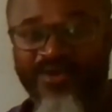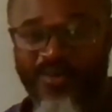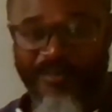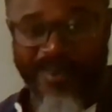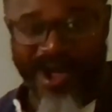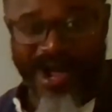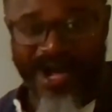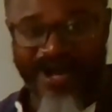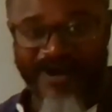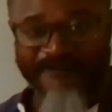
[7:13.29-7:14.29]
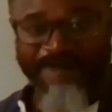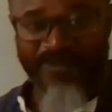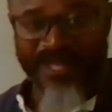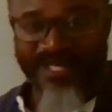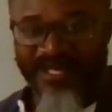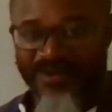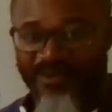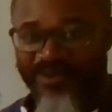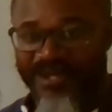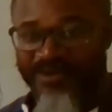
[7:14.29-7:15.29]
Don't flip
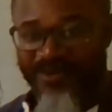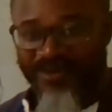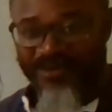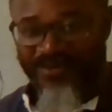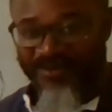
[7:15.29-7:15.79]
out yet.